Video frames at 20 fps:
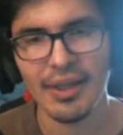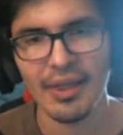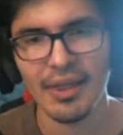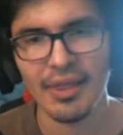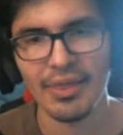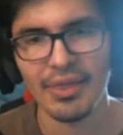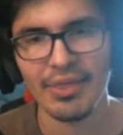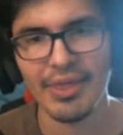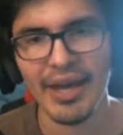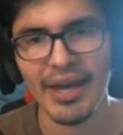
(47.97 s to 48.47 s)

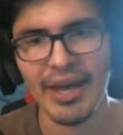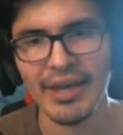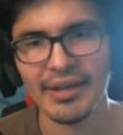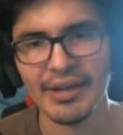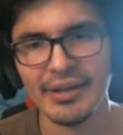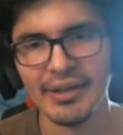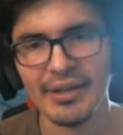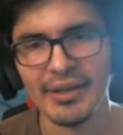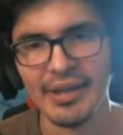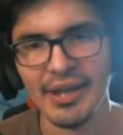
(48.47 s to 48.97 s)

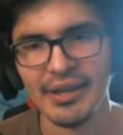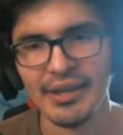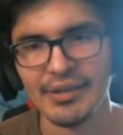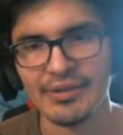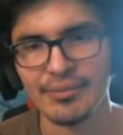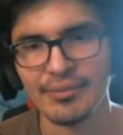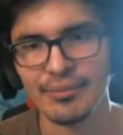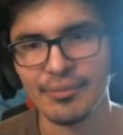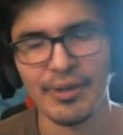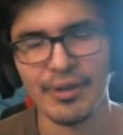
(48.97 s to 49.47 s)
that
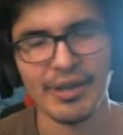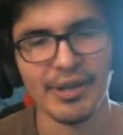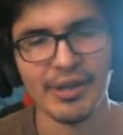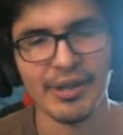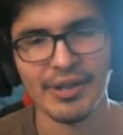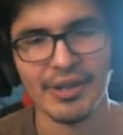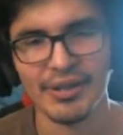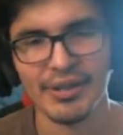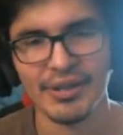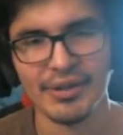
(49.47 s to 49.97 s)
is
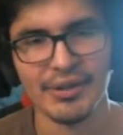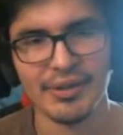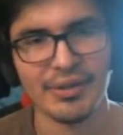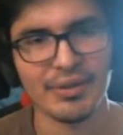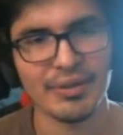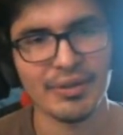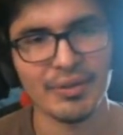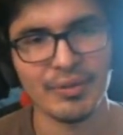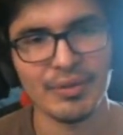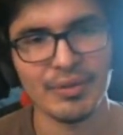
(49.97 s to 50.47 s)
where
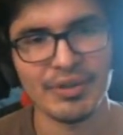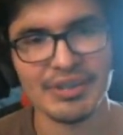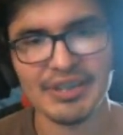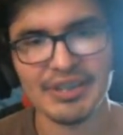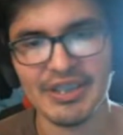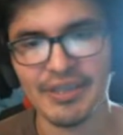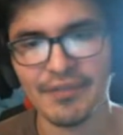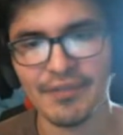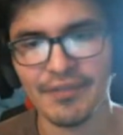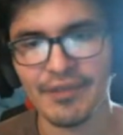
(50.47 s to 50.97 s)
you
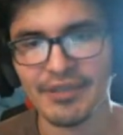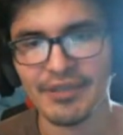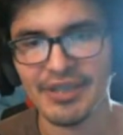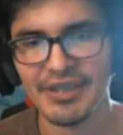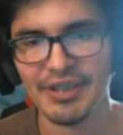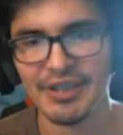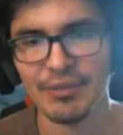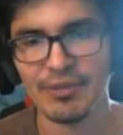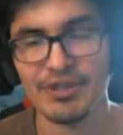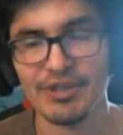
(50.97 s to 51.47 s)
see the first
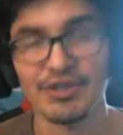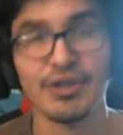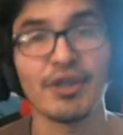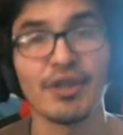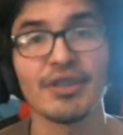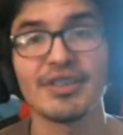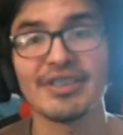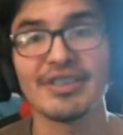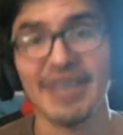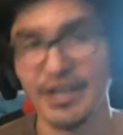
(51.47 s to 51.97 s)
ending, which is
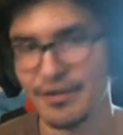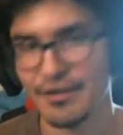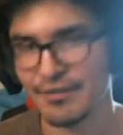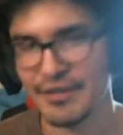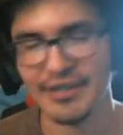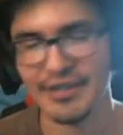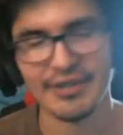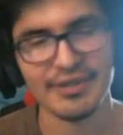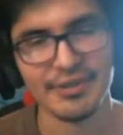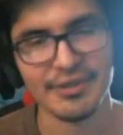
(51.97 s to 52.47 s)
called
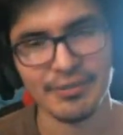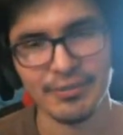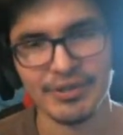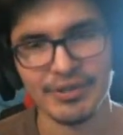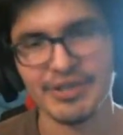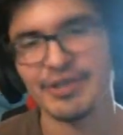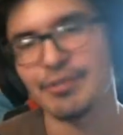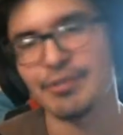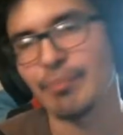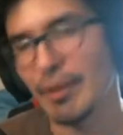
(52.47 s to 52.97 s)
Sacrifice, which
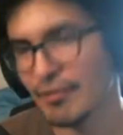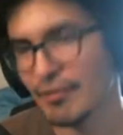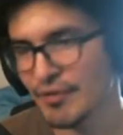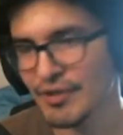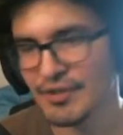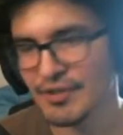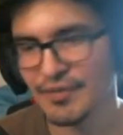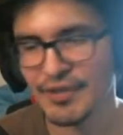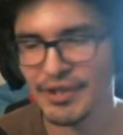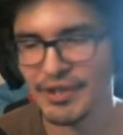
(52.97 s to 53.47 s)
is my
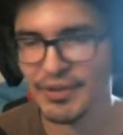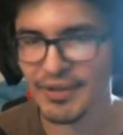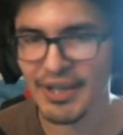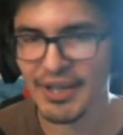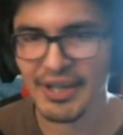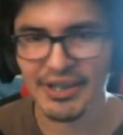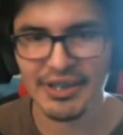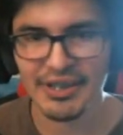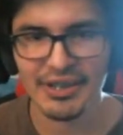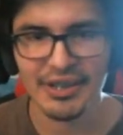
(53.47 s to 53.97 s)
first video that
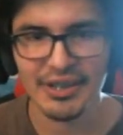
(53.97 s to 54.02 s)
I did.